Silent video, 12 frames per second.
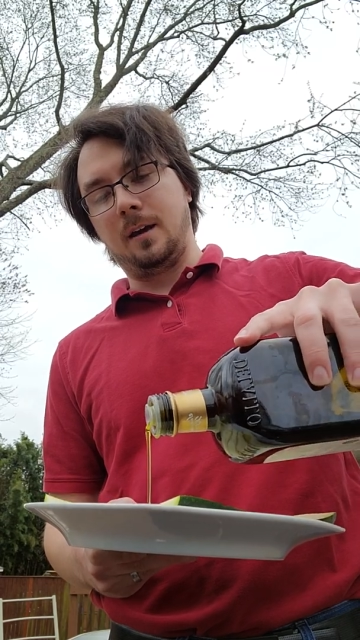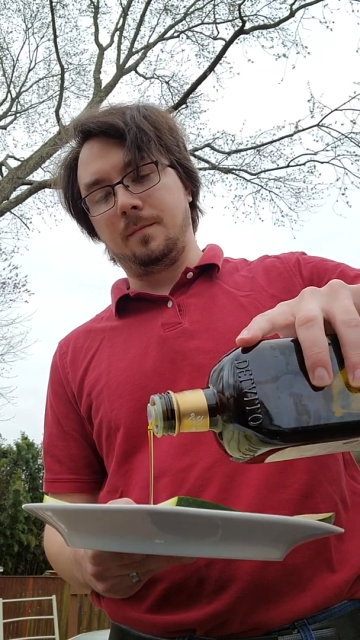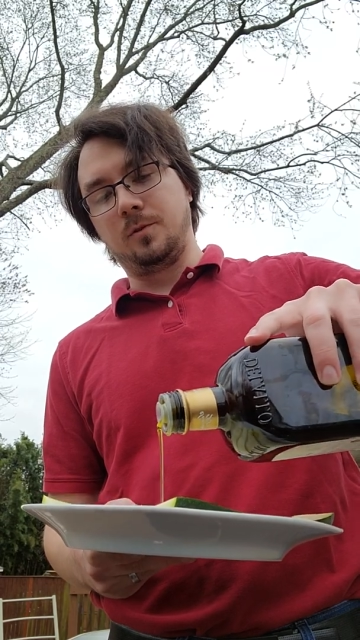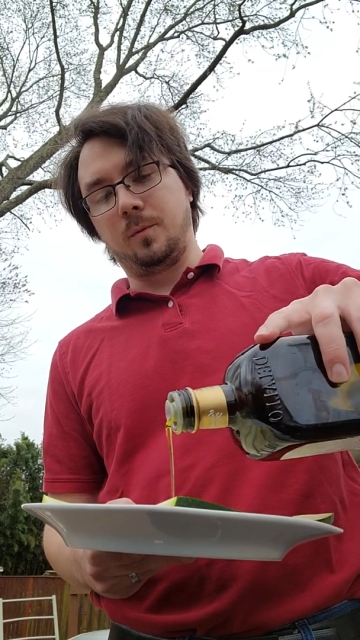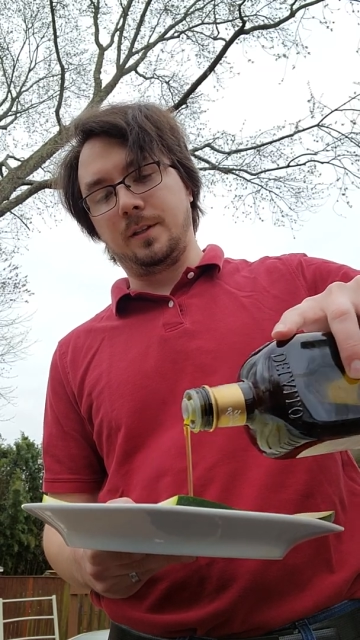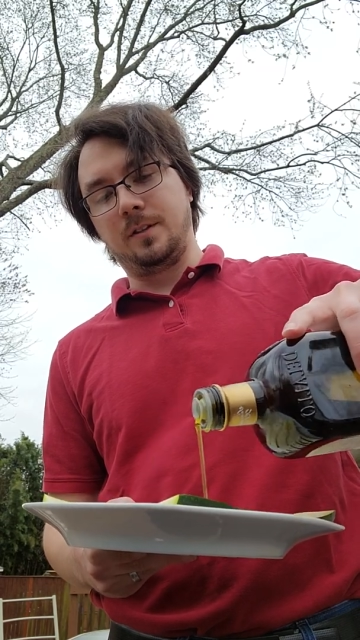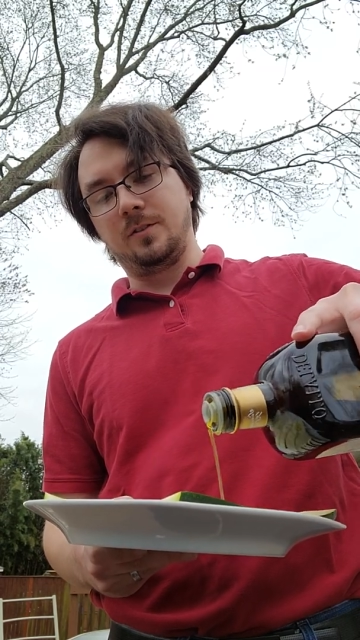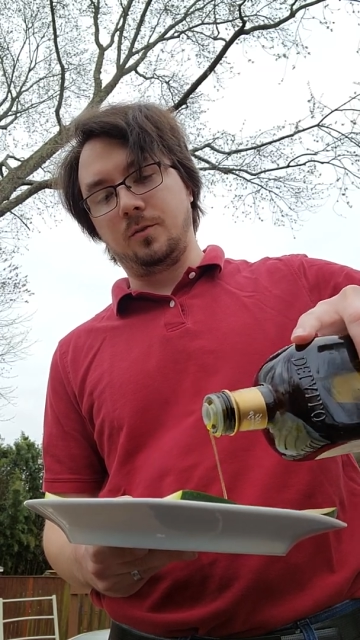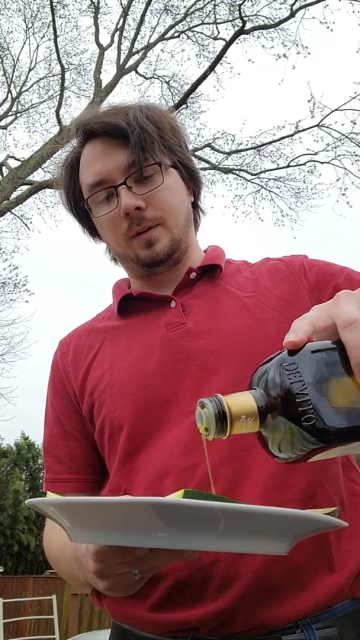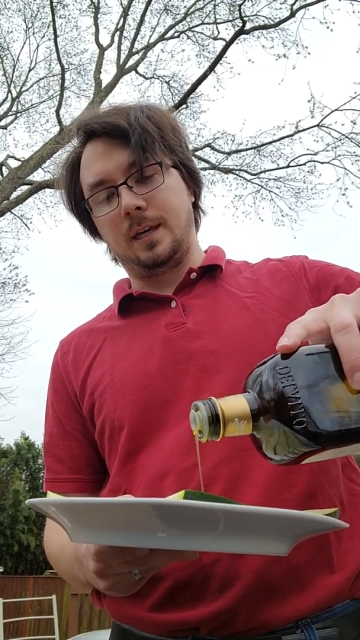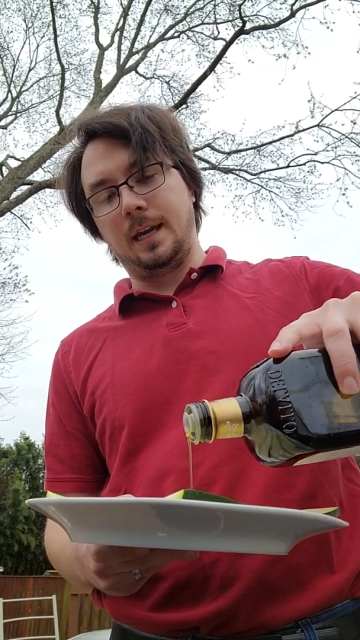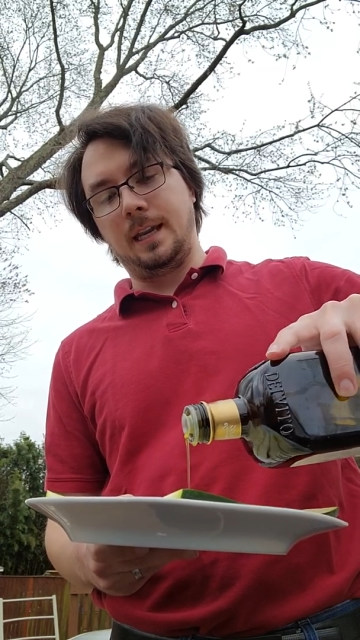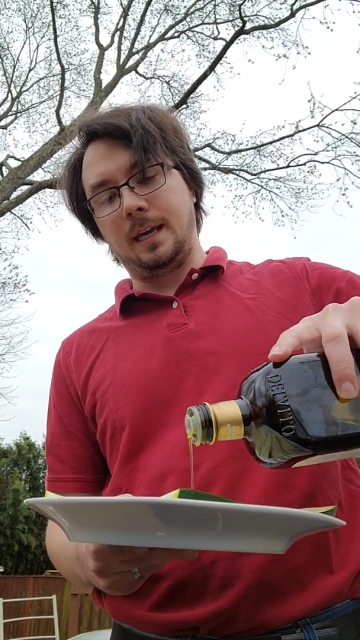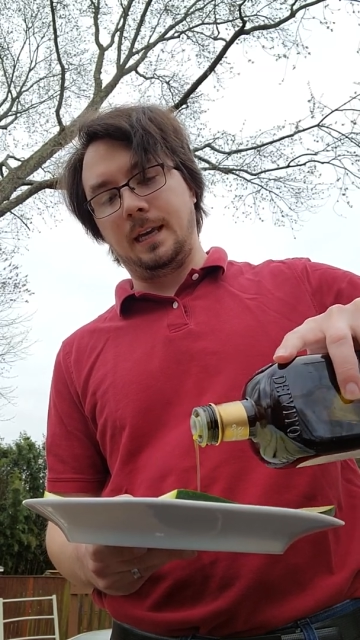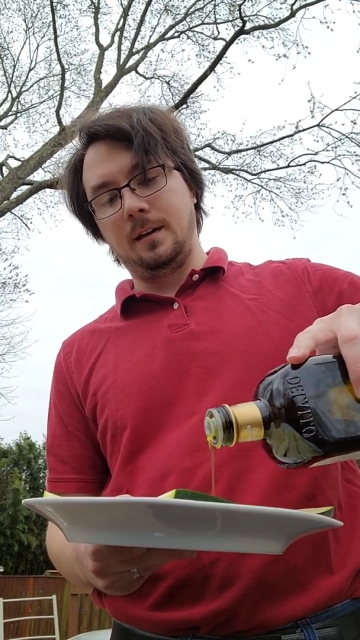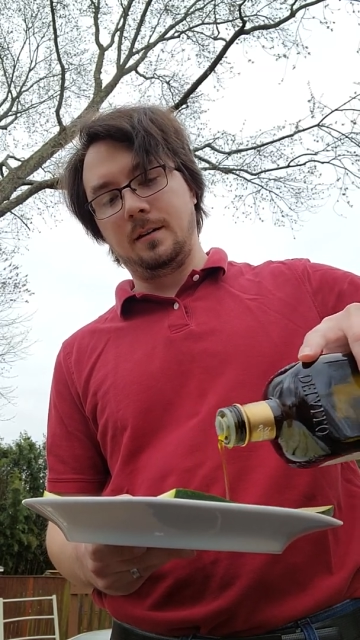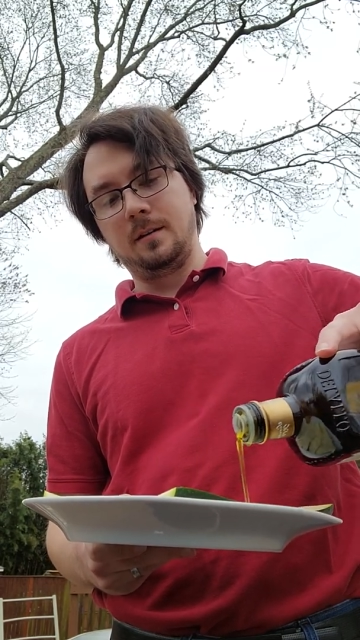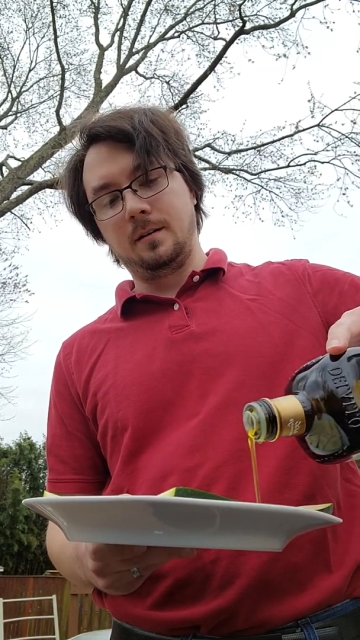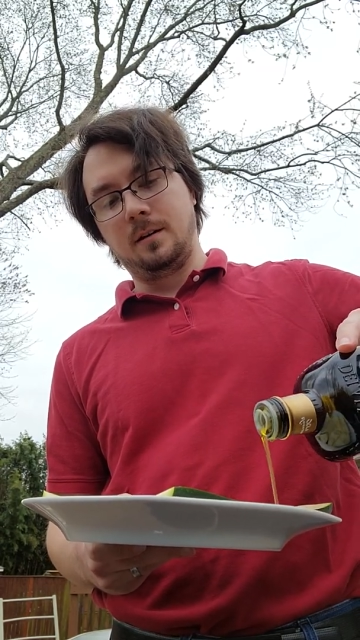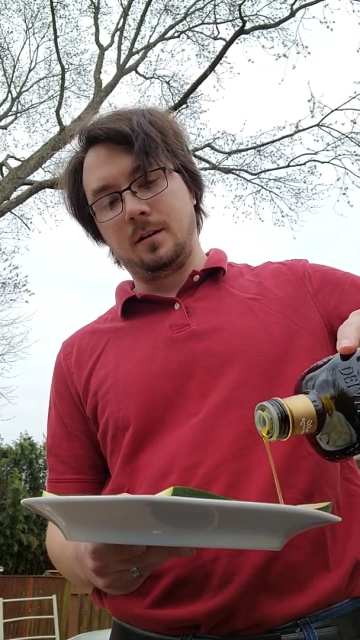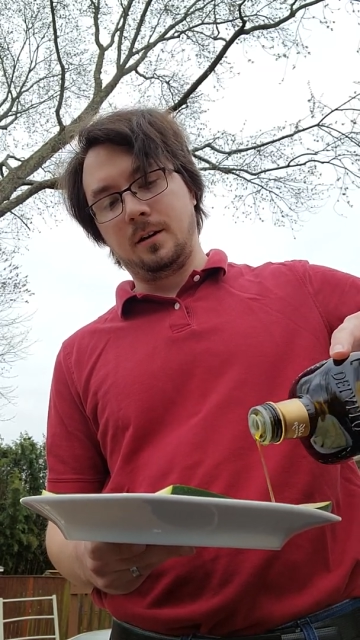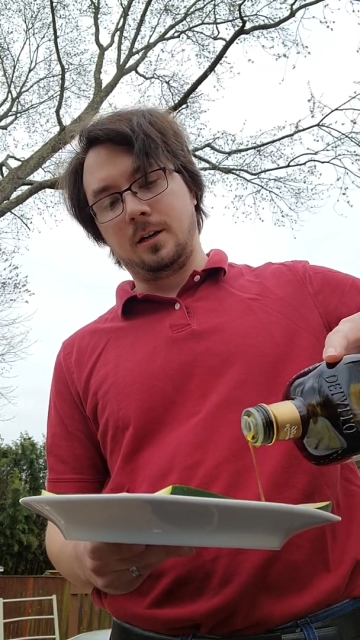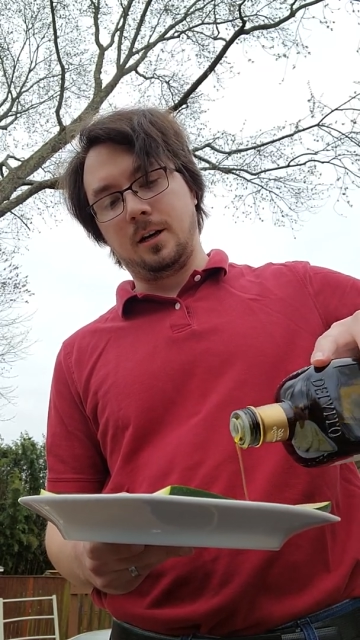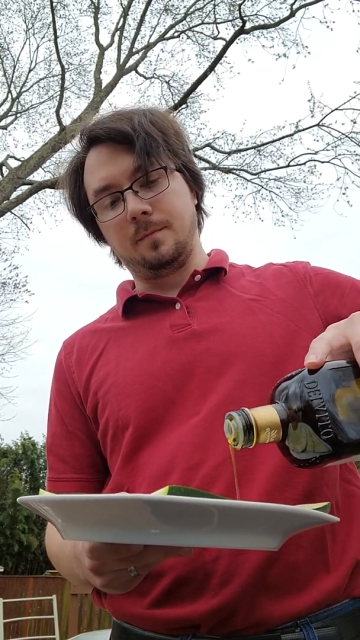comes with the zucchini
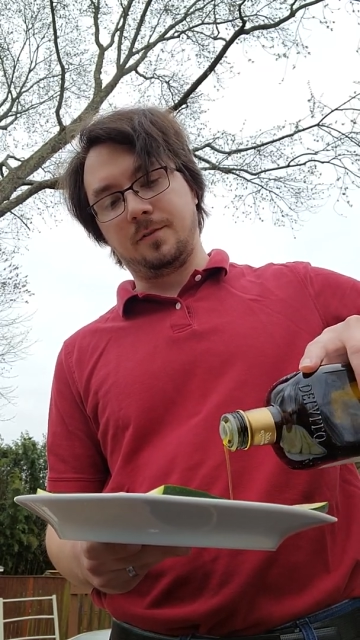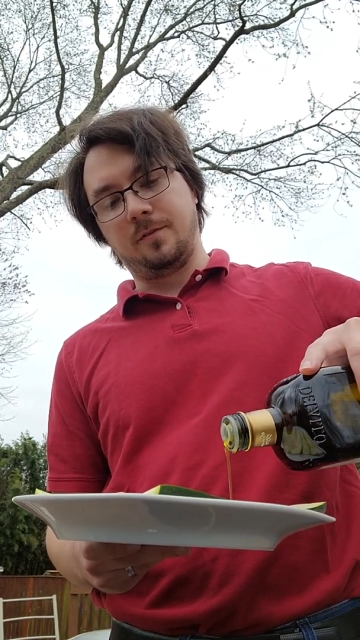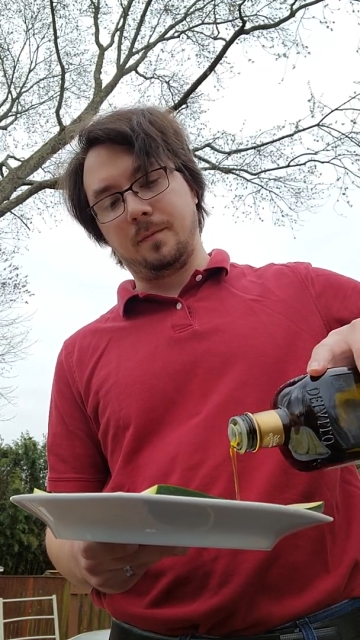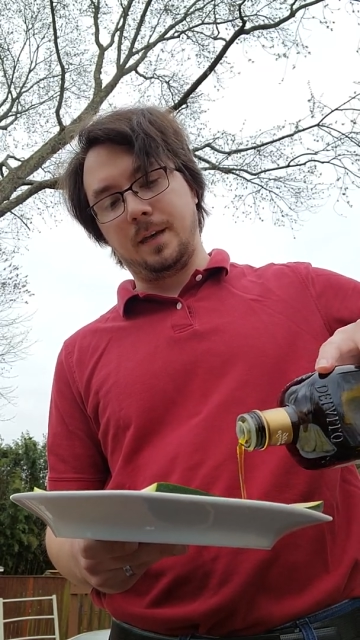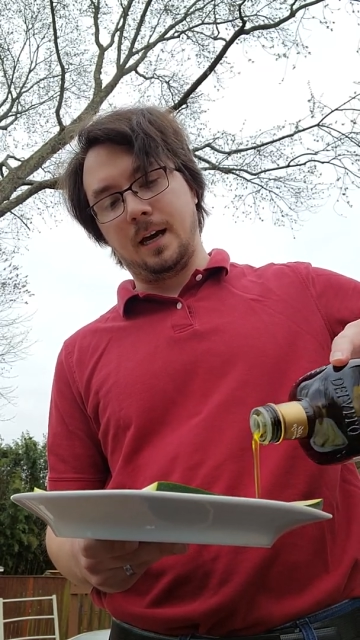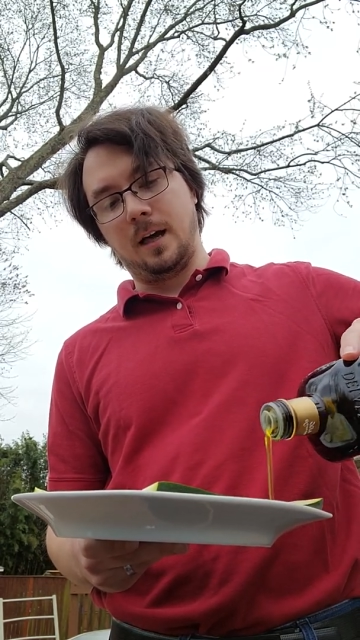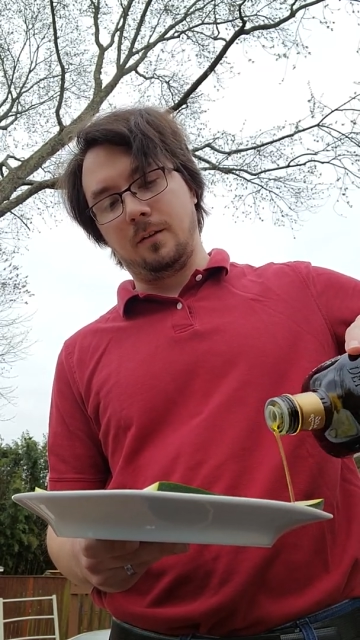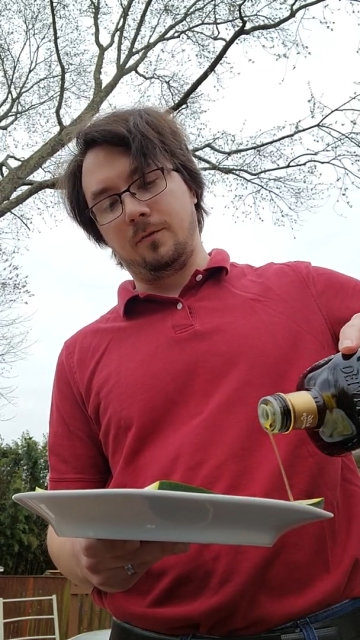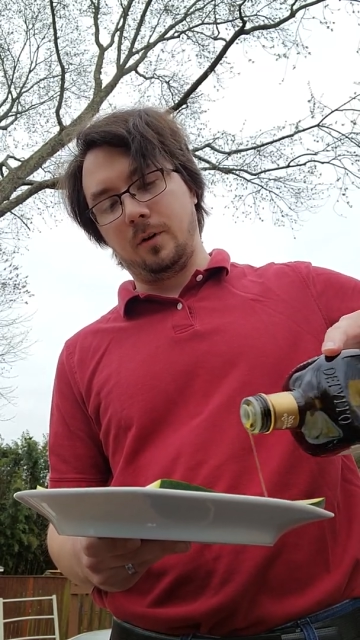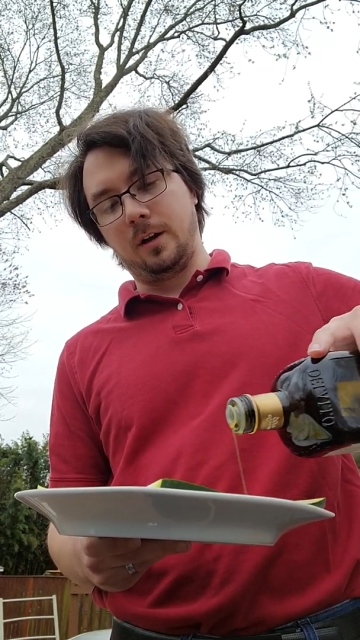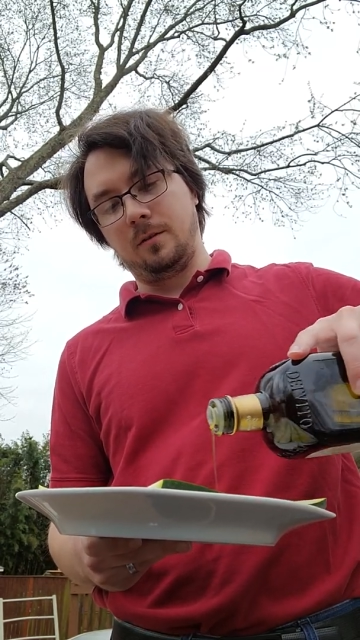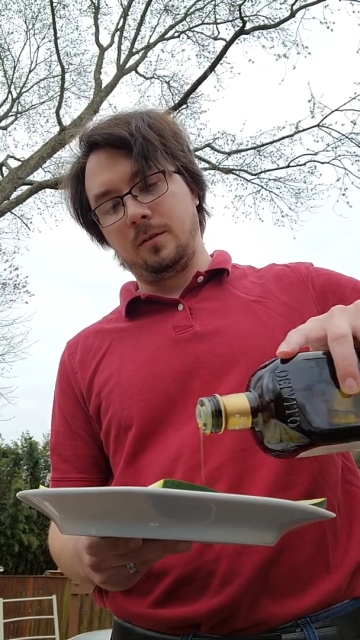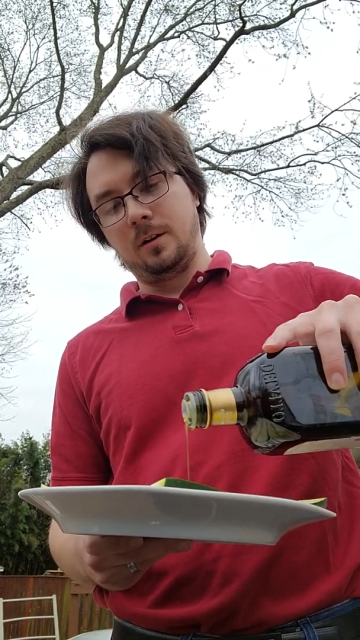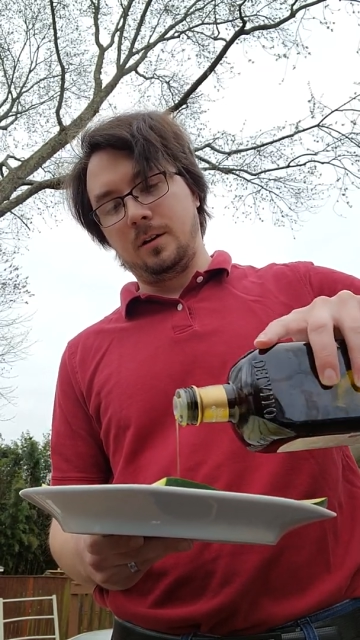comes from the olive oil.